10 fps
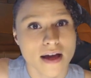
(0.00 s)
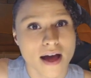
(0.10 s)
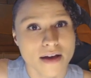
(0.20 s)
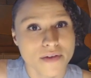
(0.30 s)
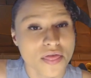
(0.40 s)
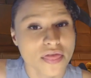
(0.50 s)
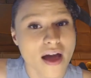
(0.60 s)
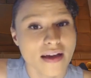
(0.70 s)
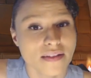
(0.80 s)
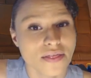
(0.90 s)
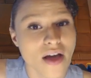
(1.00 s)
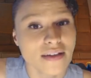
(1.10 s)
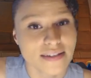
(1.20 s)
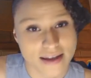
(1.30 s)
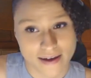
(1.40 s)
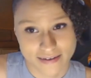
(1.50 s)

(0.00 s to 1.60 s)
of Thassa.